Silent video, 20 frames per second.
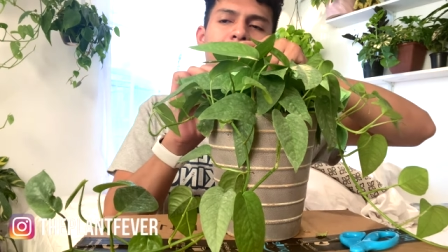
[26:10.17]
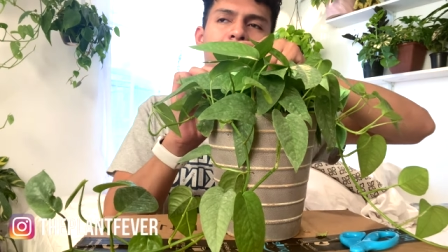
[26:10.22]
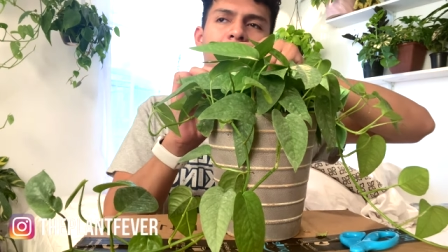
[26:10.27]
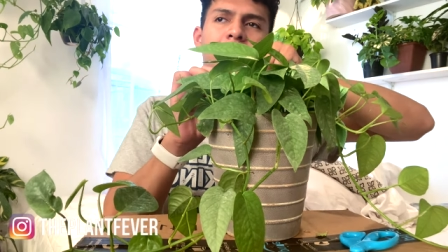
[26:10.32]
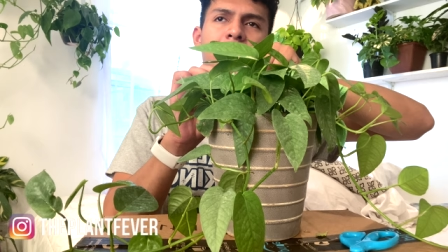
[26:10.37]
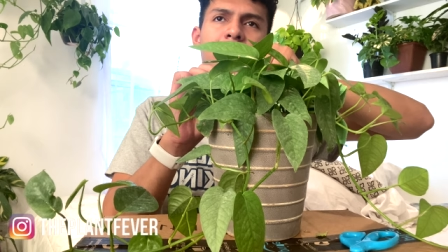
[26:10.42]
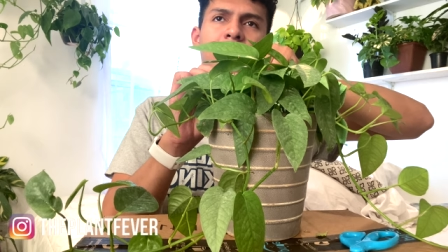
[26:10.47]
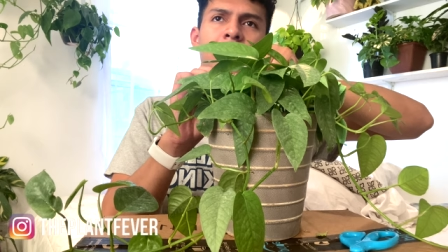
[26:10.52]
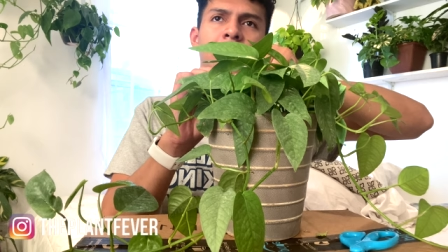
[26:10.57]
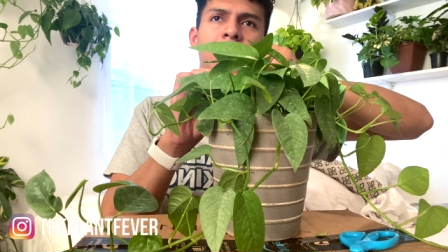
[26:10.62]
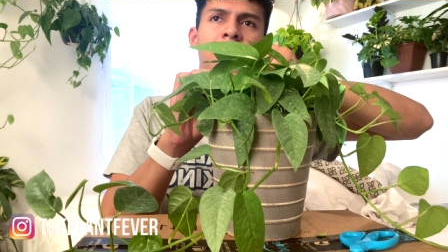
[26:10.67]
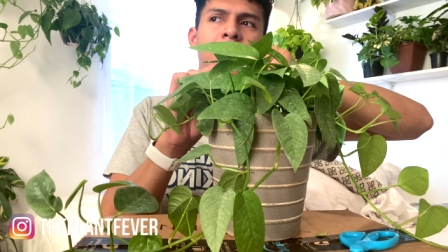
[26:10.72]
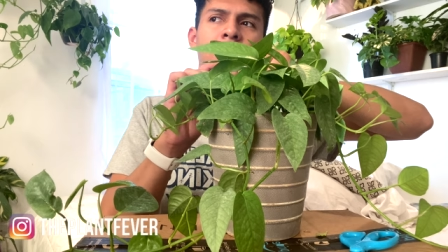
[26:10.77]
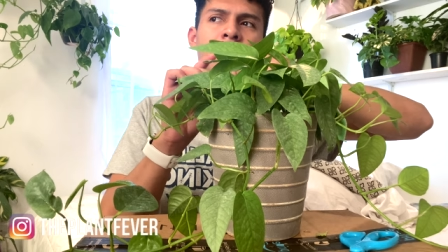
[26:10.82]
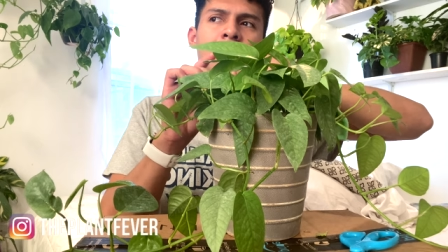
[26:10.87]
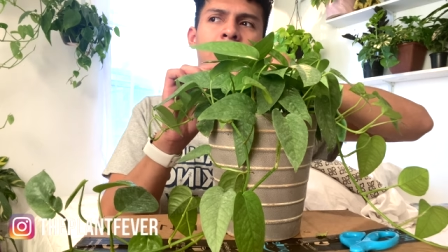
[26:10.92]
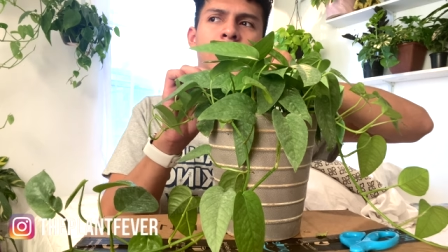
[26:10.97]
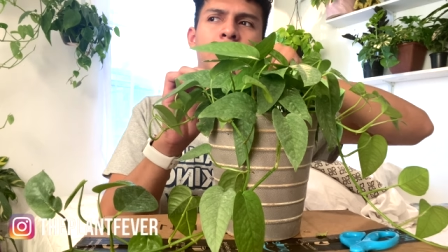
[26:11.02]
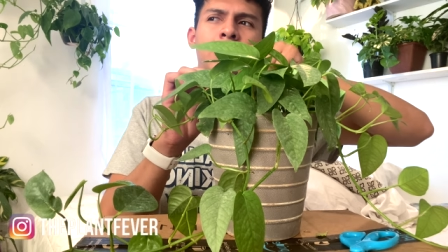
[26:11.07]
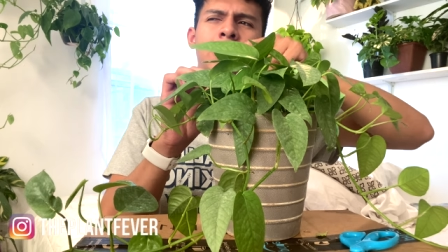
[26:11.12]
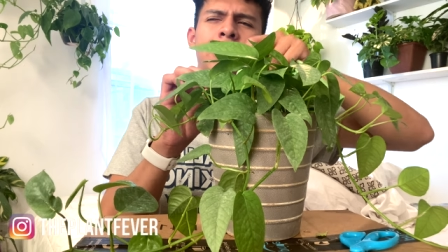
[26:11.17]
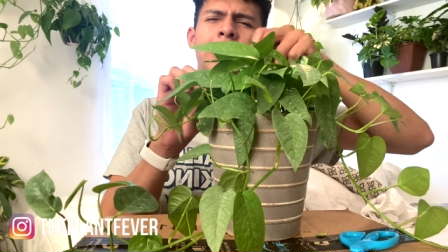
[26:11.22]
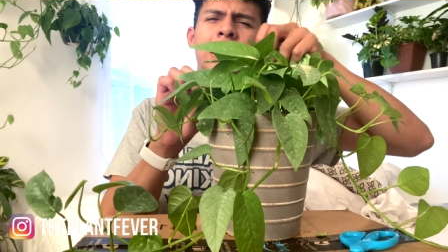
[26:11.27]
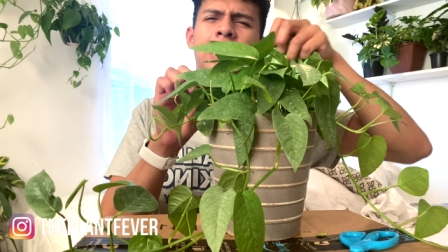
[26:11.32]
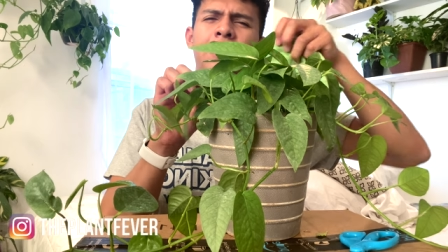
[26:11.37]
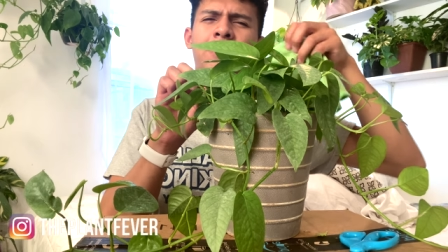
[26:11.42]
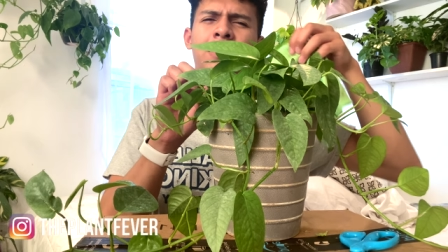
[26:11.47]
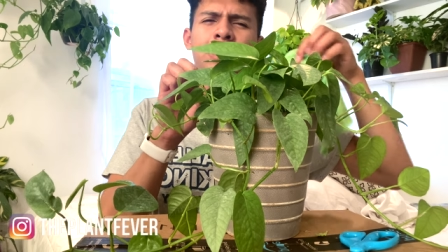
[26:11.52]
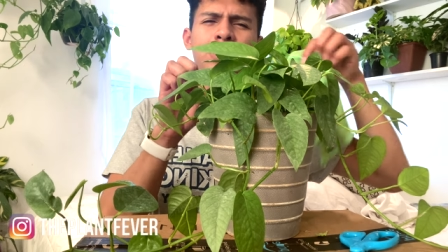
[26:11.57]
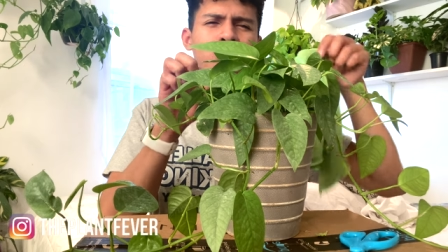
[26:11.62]
think she ended up
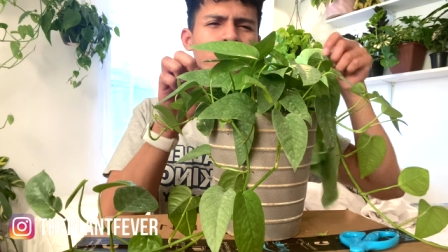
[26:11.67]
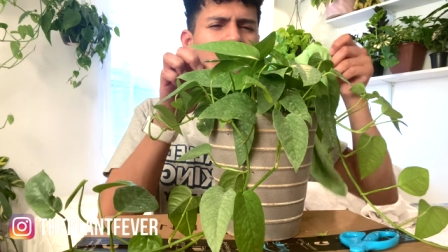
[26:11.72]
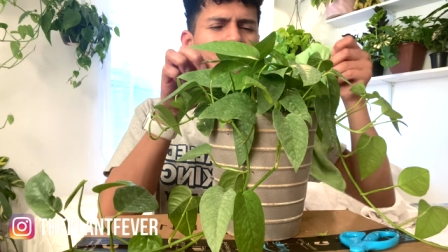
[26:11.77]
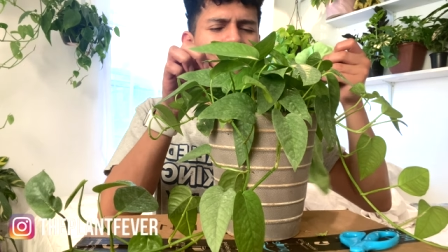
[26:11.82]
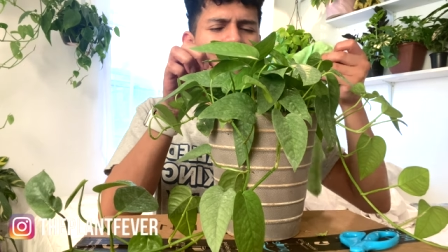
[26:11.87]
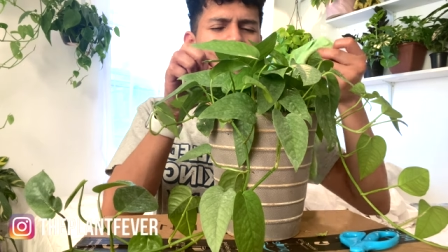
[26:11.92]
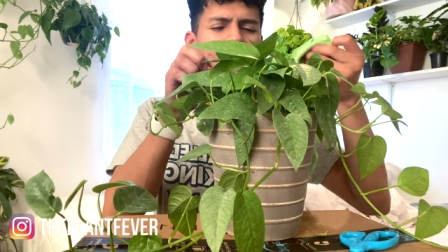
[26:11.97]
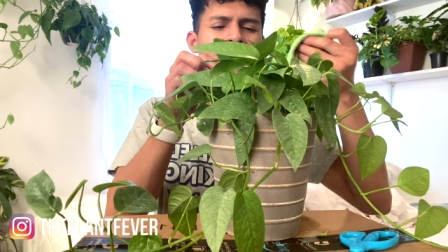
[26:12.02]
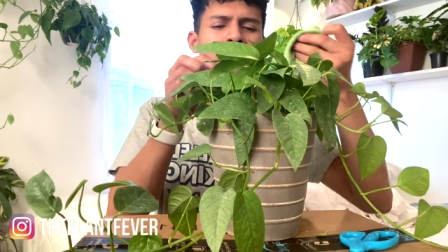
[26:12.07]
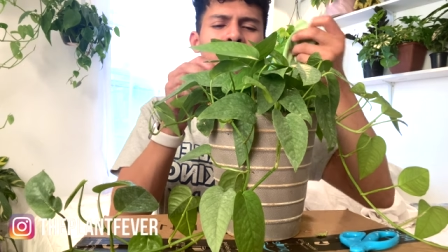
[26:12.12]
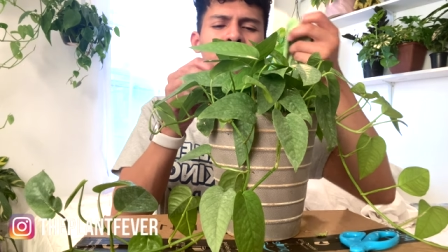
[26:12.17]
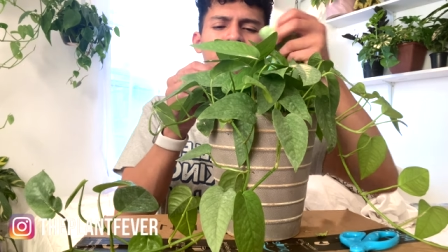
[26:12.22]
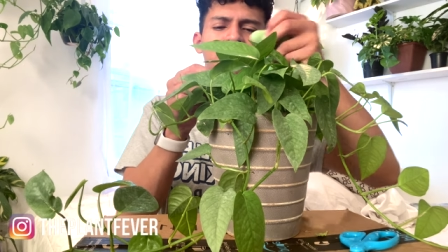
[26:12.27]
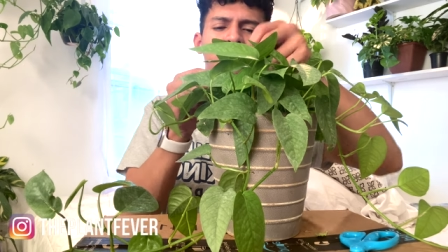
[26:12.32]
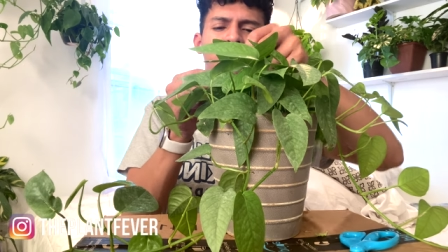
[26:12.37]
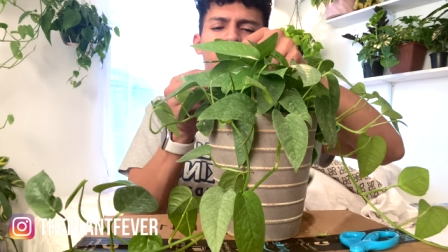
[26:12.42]
giving it to her friend